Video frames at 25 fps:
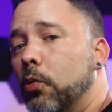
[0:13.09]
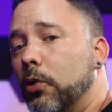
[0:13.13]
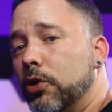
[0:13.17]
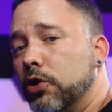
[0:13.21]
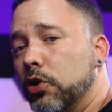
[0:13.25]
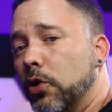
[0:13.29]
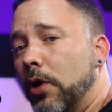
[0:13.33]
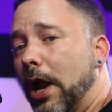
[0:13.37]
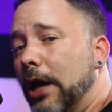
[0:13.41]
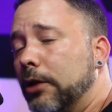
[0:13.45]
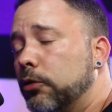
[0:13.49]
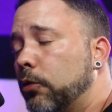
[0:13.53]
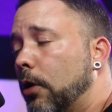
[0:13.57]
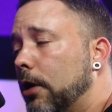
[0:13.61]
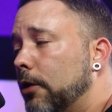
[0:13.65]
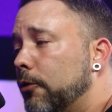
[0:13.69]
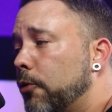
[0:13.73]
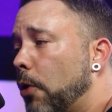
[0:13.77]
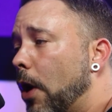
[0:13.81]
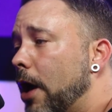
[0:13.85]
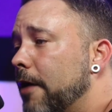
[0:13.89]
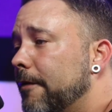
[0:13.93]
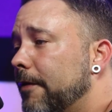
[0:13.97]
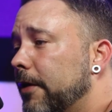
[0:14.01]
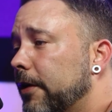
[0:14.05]
with your actual
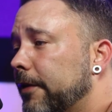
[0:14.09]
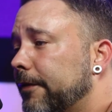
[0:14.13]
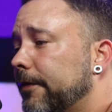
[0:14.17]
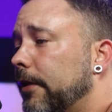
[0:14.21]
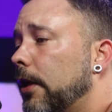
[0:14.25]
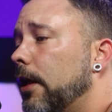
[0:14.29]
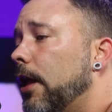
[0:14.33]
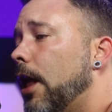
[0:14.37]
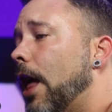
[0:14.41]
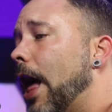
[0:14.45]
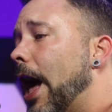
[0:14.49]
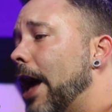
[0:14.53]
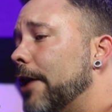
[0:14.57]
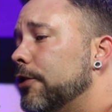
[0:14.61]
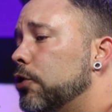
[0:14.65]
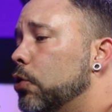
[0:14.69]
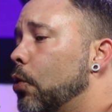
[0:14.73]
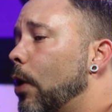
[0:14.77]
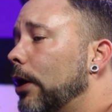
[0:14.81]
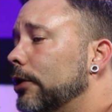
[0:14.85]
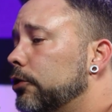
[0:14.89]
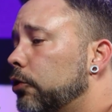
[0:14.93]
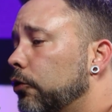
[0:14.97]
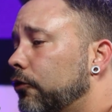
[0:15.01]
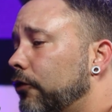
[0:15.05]
drivers and
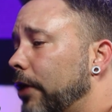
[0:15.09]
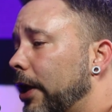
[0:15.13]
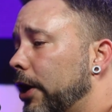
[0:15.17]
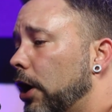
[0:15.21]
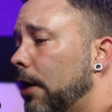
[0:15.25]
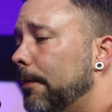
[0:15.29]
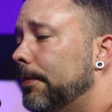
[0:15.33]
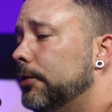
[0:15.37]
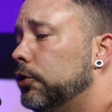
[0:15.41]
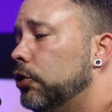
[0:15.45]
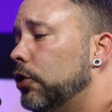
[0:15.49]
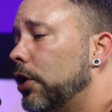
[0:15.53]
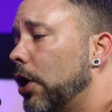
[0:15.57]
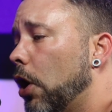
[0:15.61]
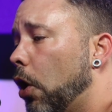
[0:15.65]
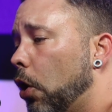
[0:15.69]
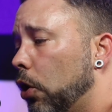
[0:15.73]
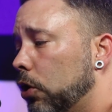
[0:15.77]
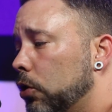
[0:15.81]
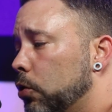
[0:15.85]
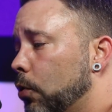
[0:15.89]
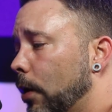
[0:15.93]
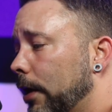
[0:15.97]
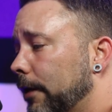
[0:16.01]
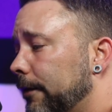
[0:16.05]
you want to set up the
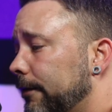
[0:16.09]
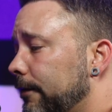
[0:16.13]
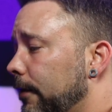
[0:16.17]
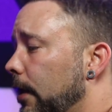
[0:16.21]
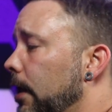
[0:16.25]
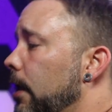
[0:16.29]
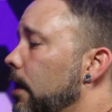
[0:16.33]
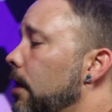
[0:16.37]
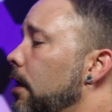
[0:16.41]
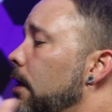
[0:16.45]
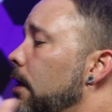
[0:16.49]
old ones.